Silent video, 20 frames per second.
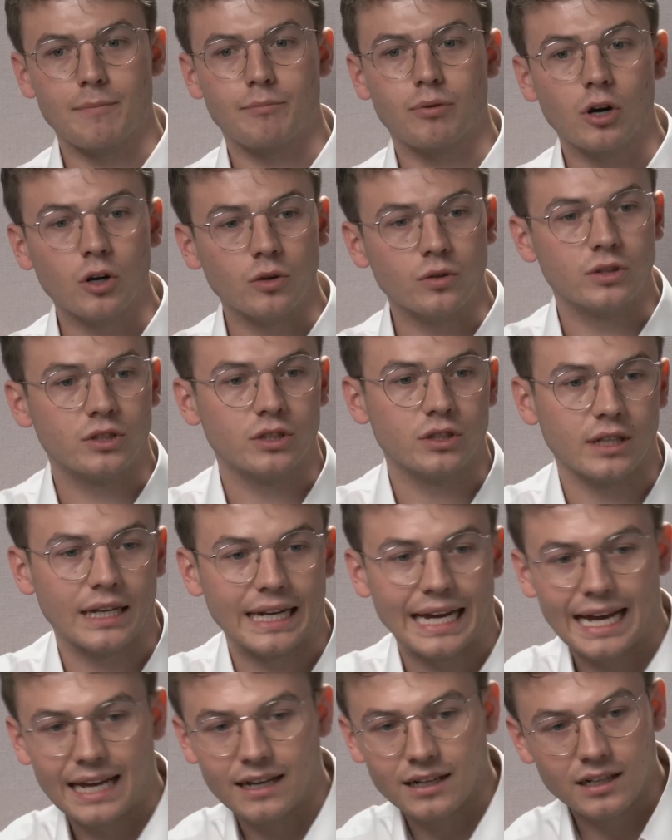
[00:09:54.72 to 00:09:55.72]
approach
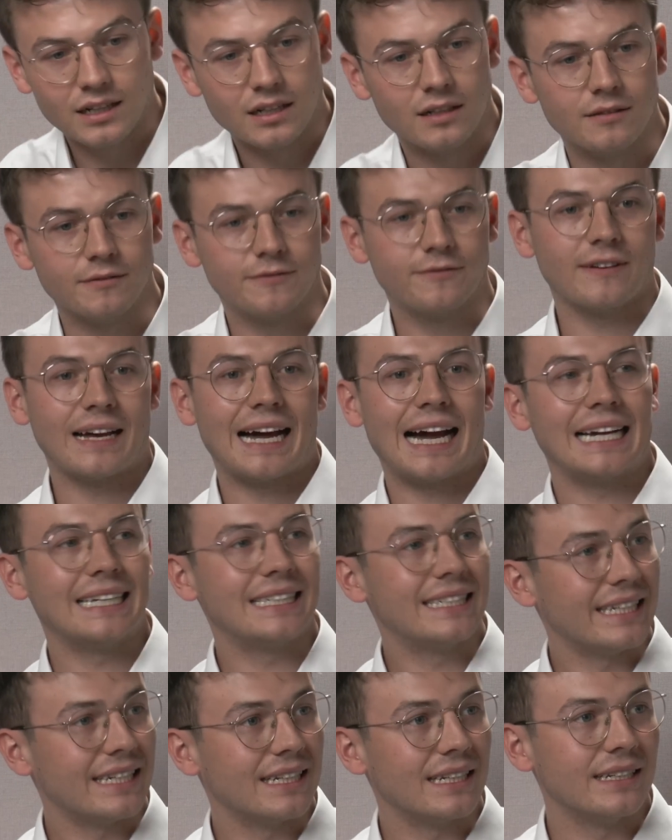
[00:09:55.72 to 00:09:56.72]
of
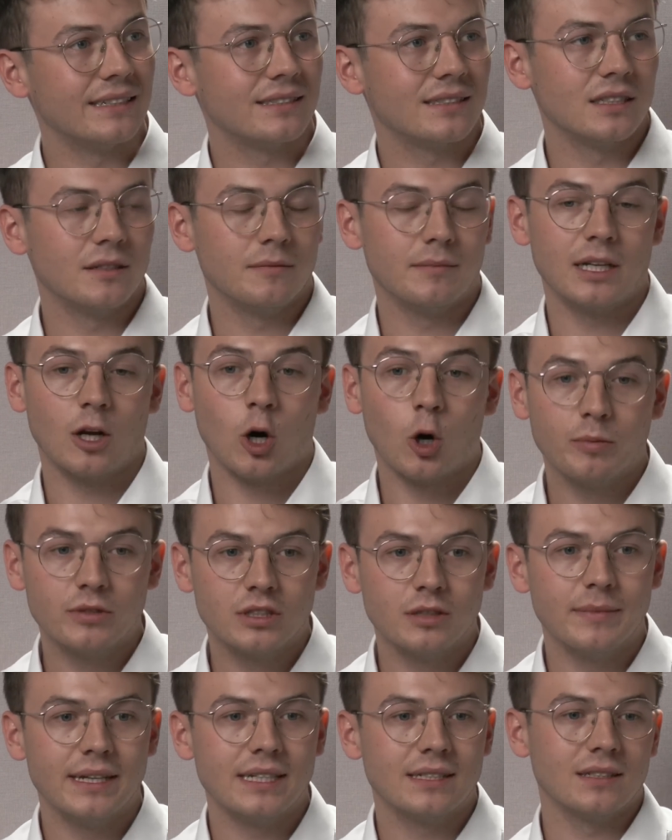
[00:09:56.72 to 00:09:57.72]
idealism and
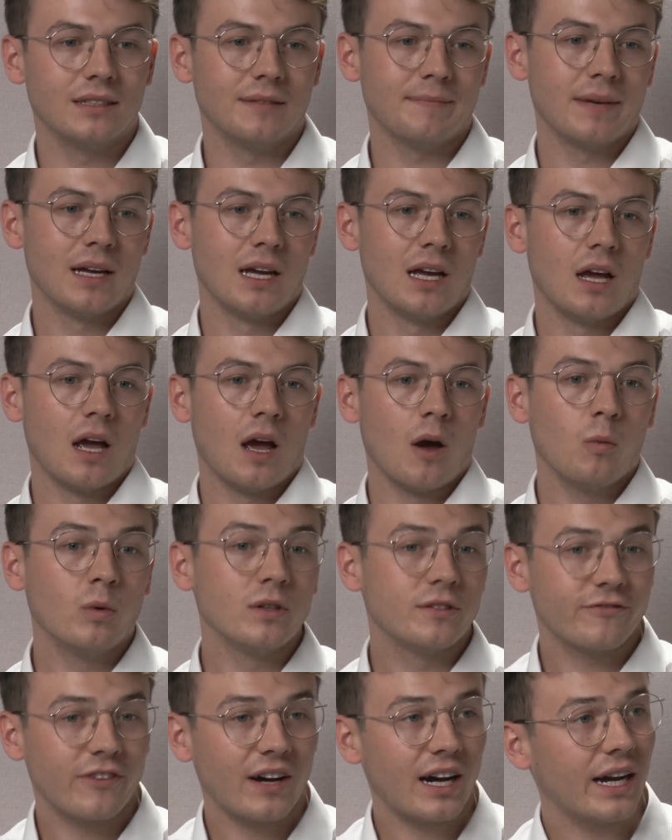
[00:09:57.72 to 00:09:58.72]
optimism
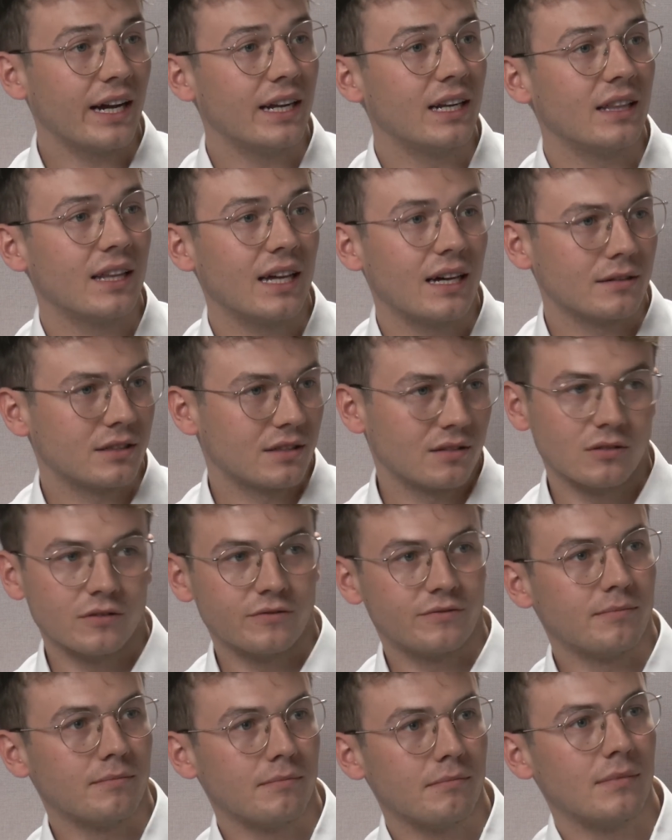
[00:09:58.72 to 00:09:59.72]
was fine in that sort
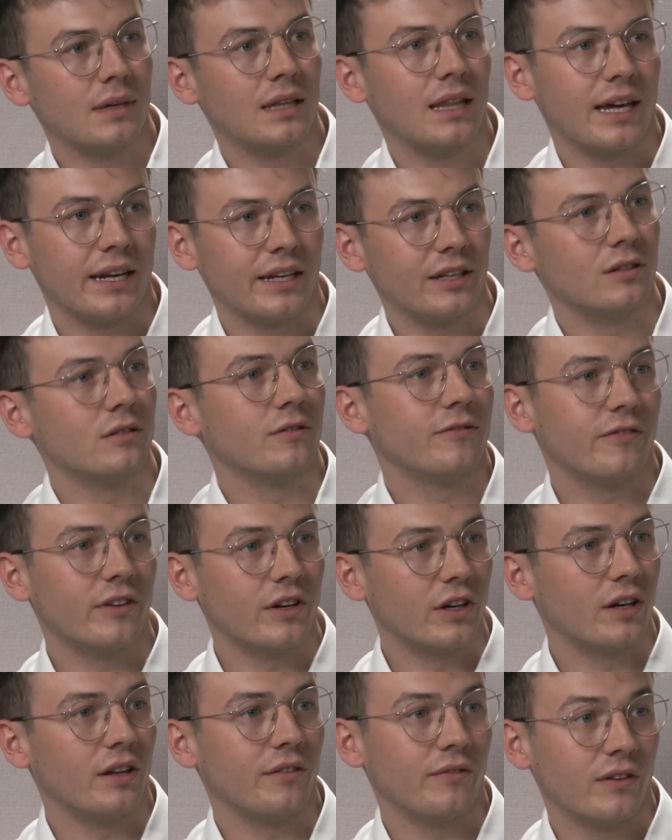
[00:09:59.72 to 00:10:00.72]
of millennial
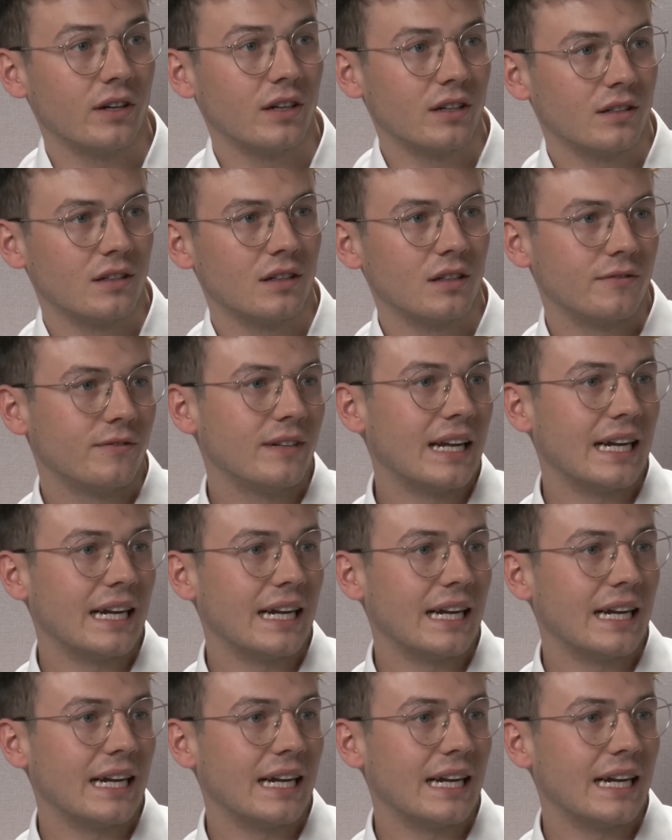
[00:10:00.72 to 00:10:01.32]
fervour of